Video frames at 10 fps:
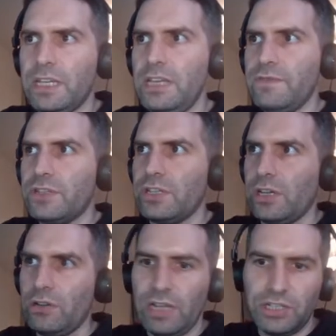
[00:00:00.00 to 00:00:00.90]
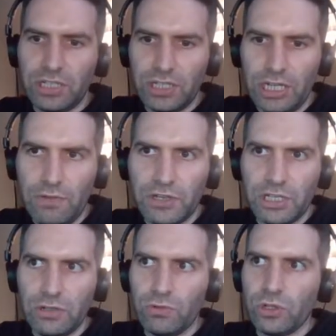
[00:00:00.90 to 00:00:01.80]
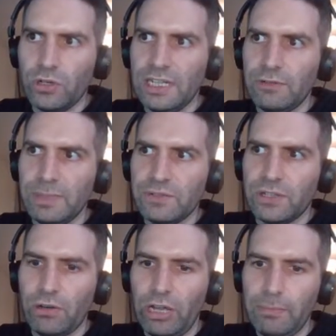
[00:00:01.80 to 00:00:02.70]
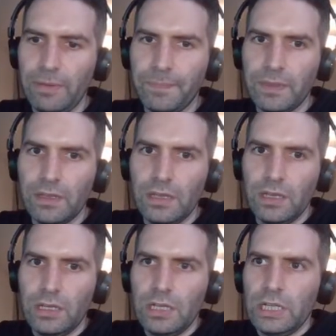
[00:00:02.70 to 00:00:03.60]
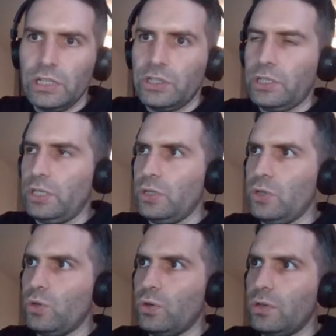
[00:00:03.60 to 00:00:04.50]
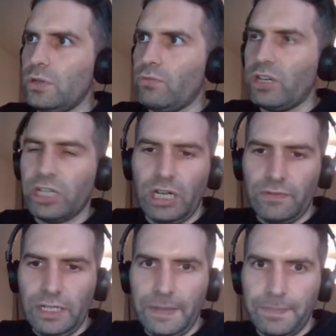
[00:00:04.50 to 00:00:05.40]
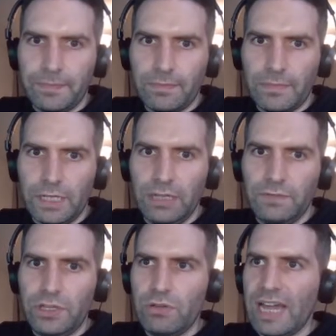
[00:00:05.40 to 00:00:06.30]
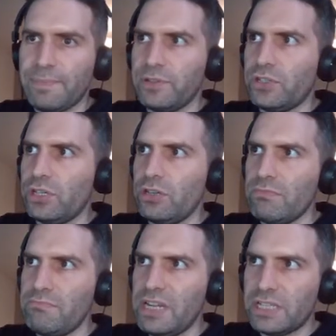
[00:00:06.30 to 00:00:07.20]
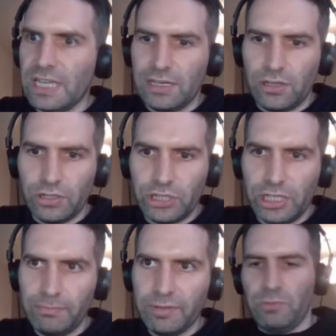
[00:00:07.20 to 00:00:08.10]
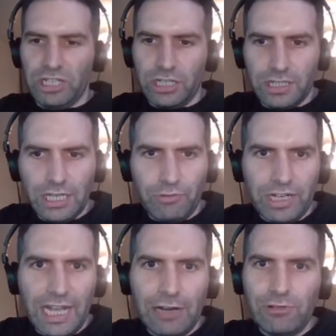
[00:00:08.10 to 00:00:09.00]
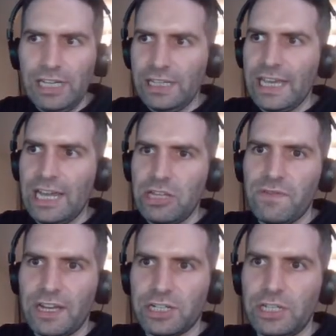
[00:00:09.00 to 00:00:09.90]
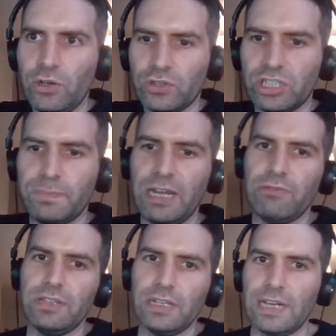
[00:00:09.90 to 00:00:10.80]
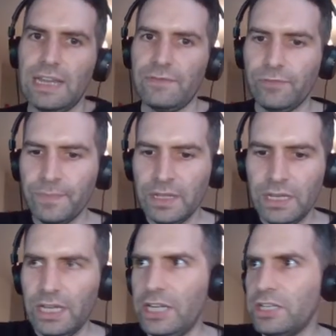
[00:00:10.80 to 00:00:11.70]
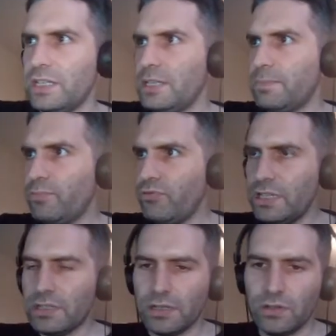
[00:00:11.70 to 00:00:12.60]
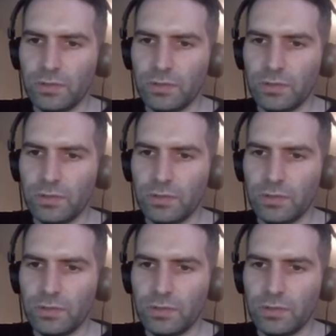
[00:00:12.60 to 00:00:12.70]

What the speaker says: even so, as you can see, you've still got a little bit of time to recover if you happen to miss that last jump, which, considering how little air you've actually got to spare in this level, is pretty darn